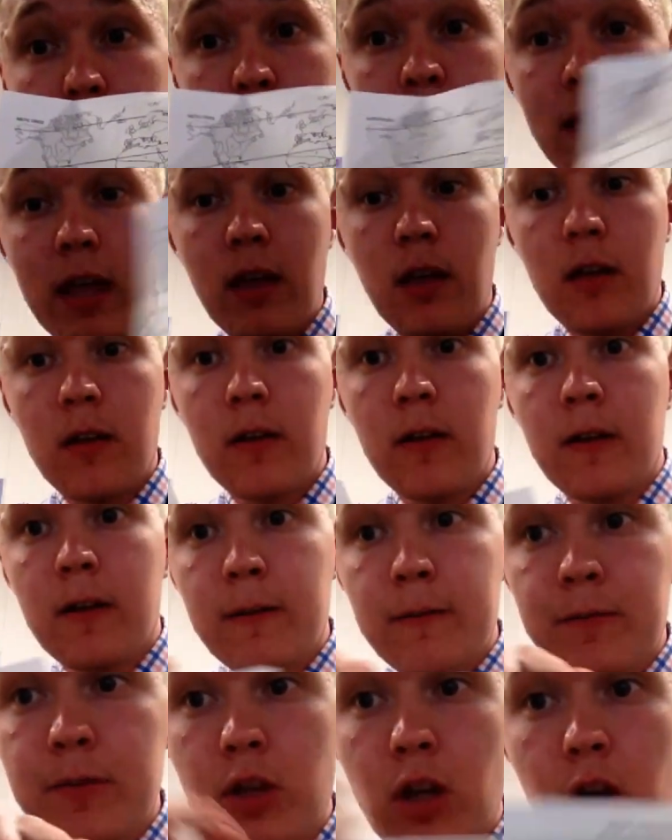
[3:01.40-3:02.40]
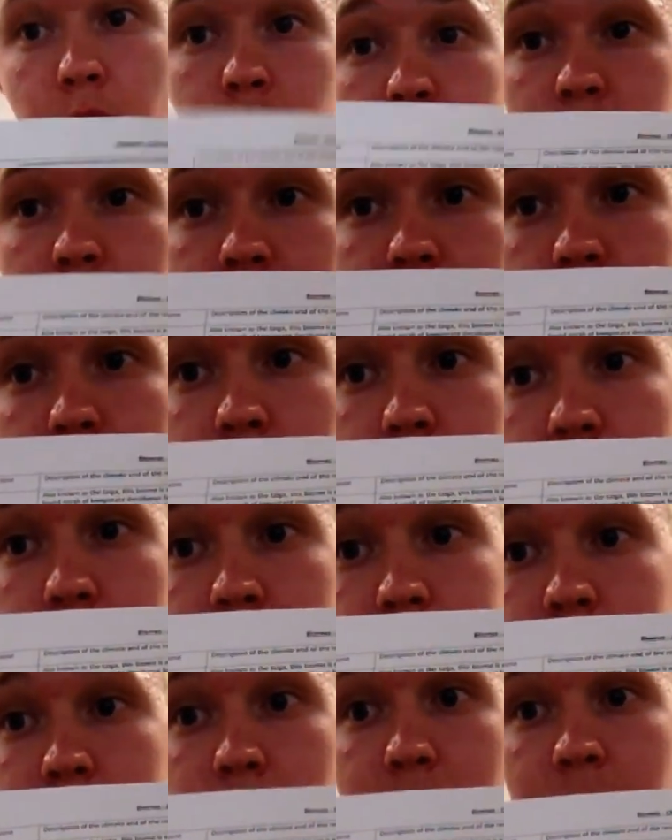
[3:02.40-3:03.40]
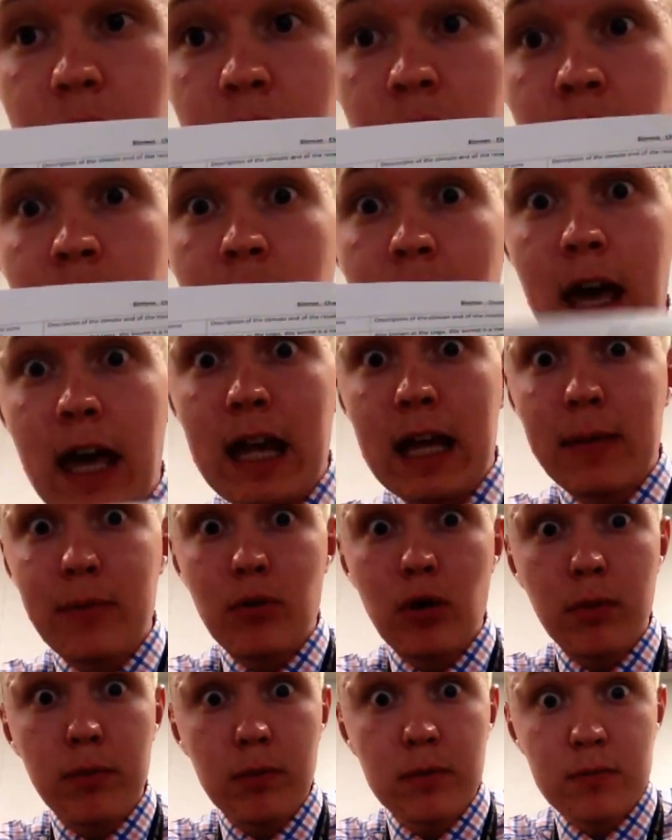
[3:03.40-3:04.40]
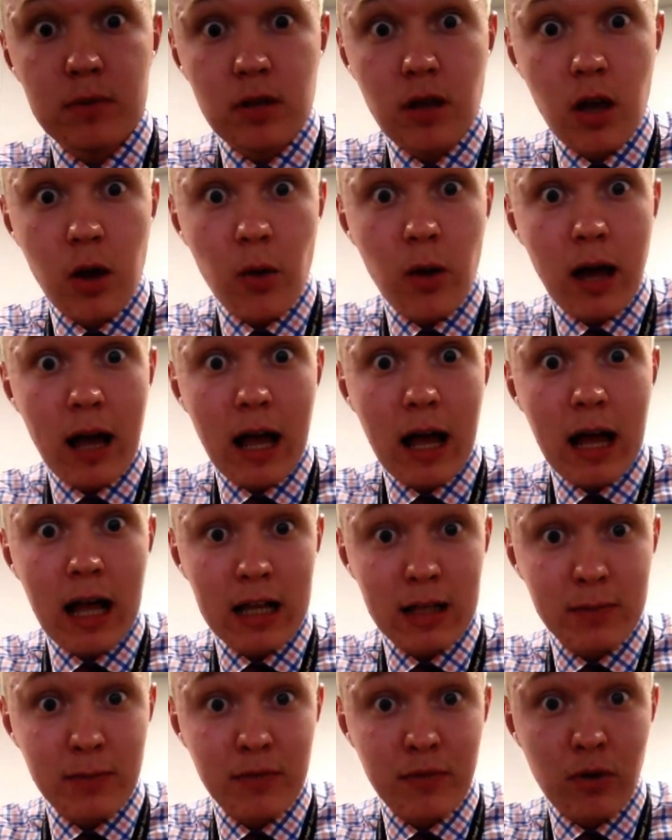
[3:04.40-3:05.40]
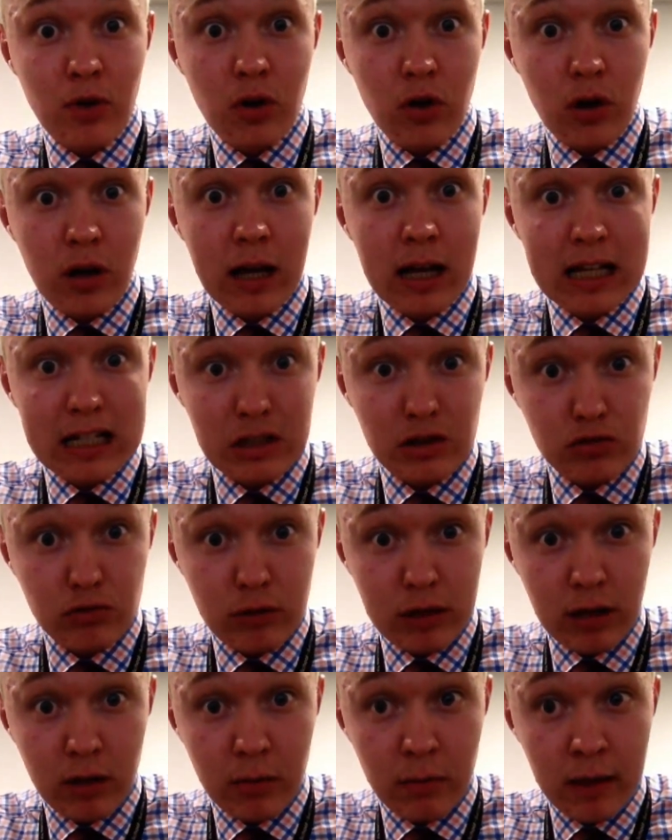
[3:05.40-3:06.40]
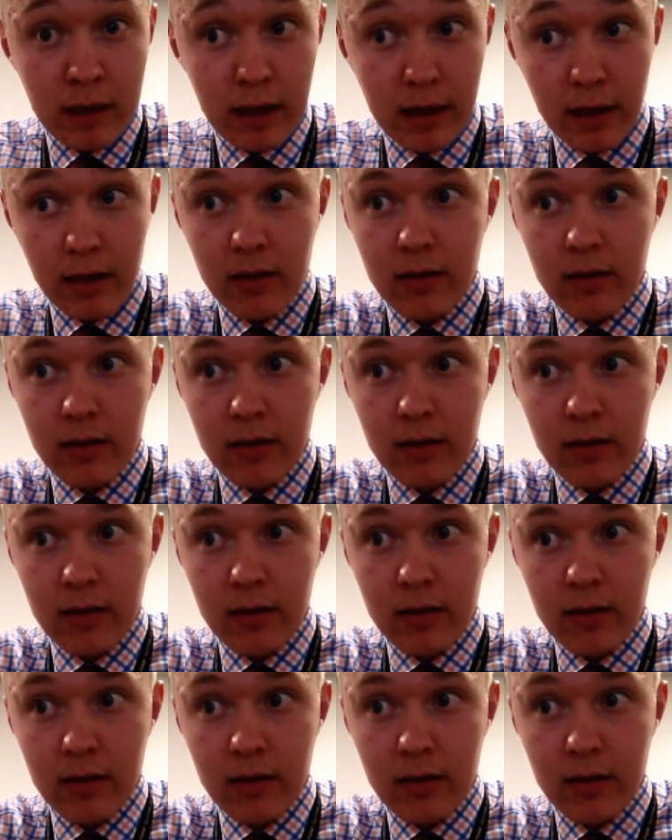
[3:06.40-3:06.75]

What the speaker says: here, goes into these here. Any problems though, as before, ask the real me.